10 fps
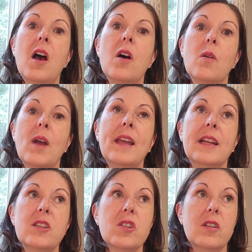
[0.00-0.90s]
Oh, and
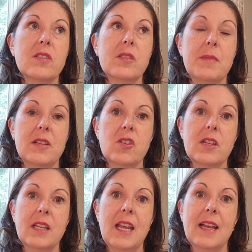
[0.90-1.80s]
I should also
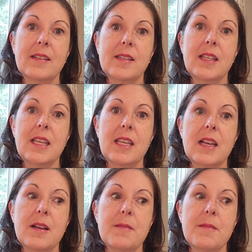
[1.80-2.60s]
mention it has the